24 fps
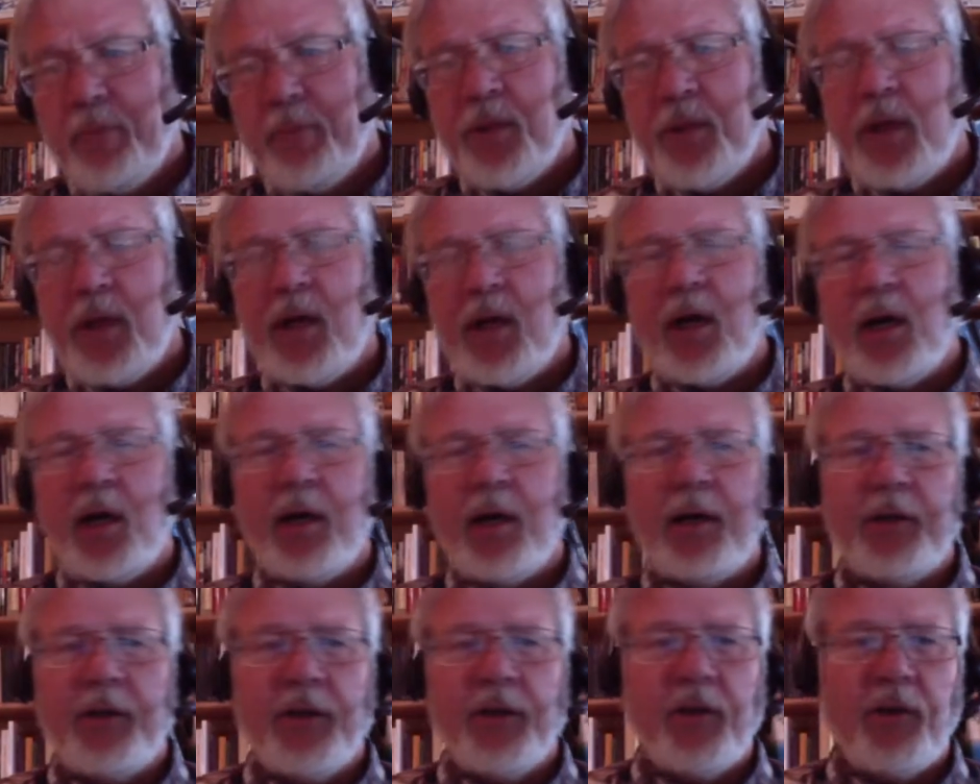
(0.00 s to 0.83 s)

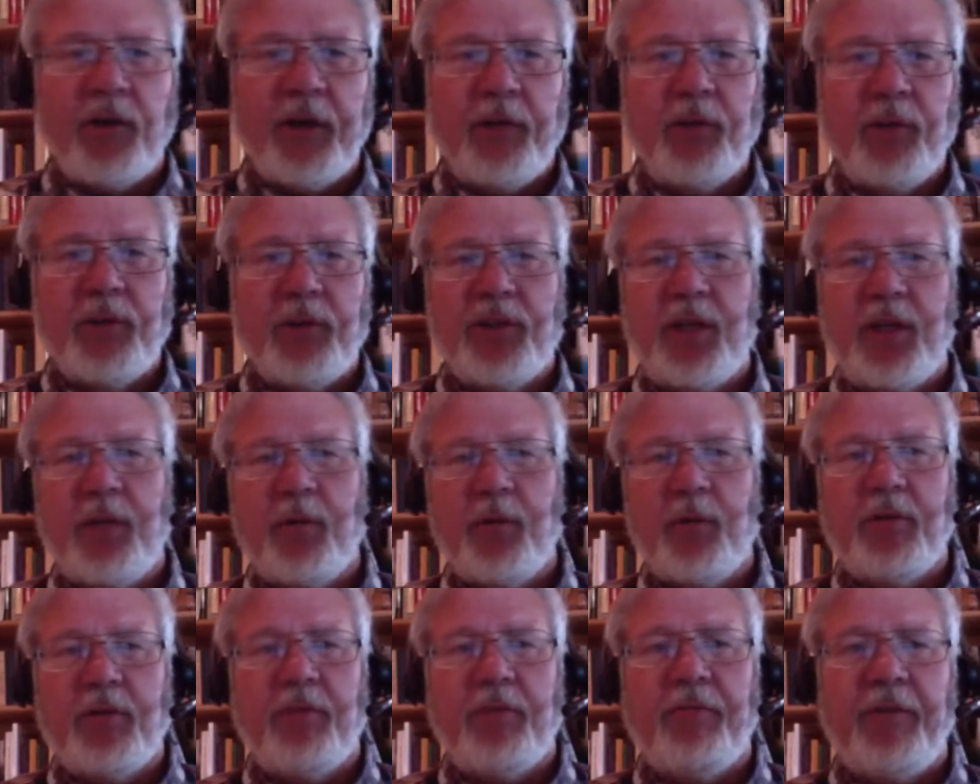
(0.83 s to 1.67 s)
Uh, you know, he was he
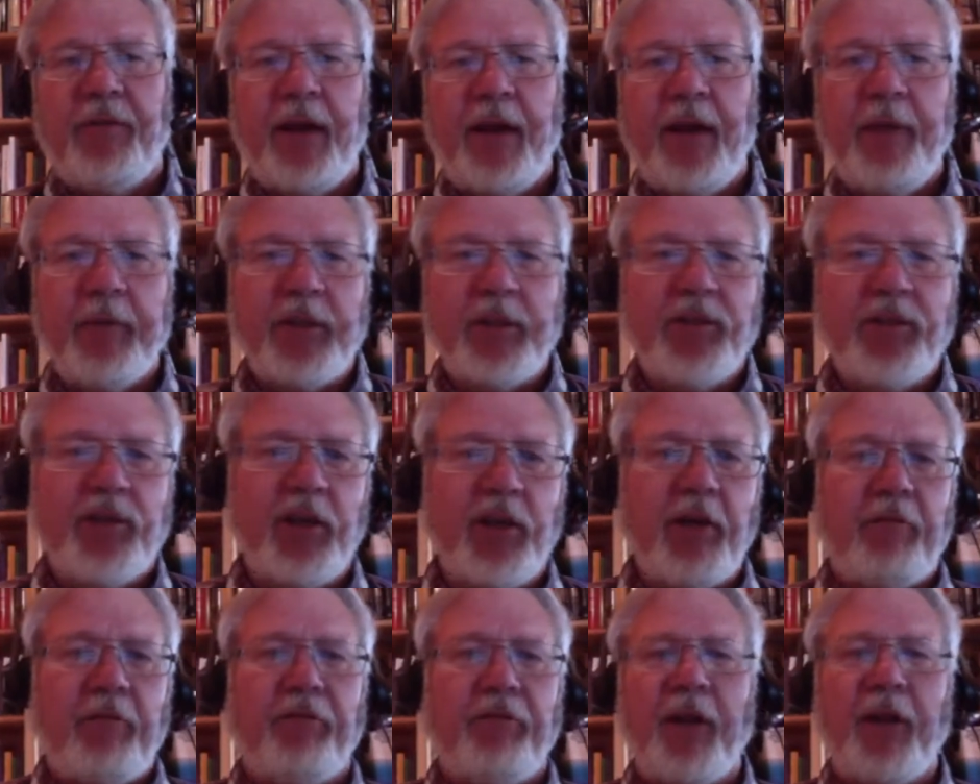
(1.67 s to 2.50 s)
was a famous
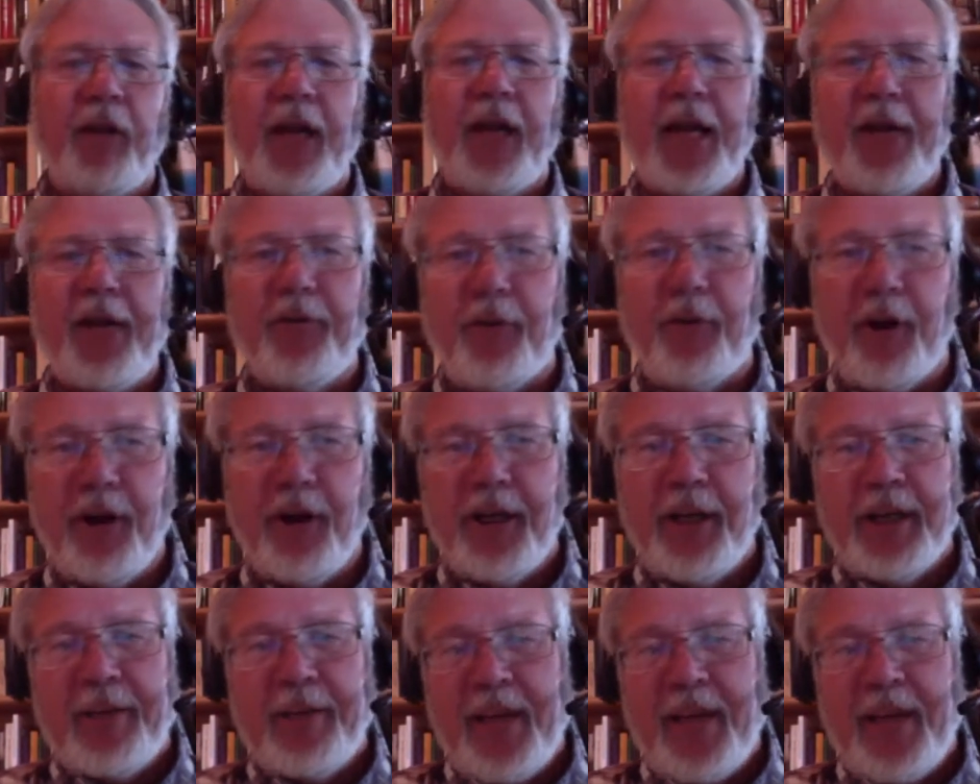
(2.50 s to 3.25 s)
philanderer.